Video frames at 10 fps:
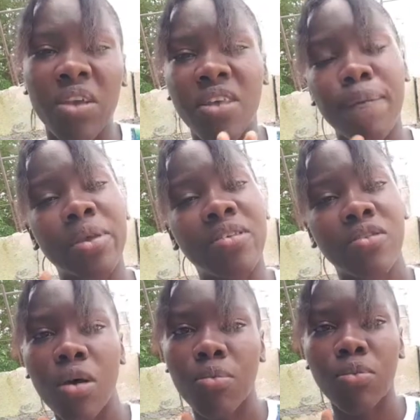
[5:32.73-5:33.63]
So if me see
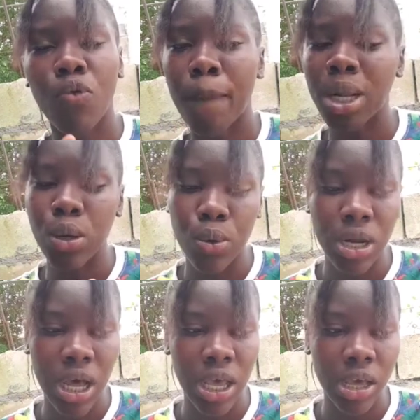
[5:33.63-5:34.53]
something me don't
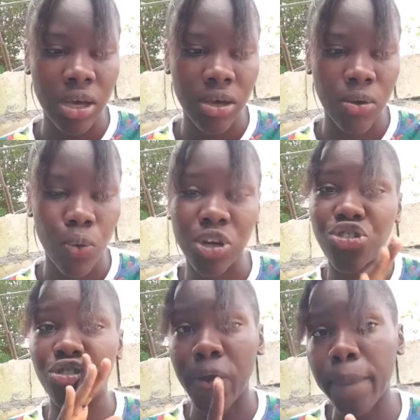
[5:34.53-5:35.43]
like, what
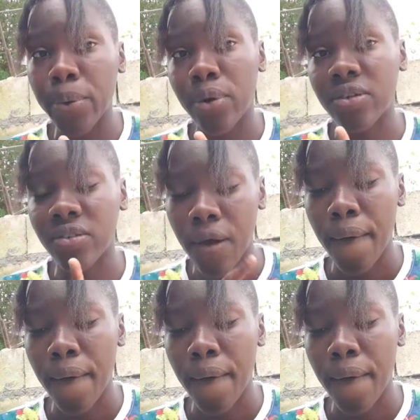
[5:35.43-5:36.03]
she posts,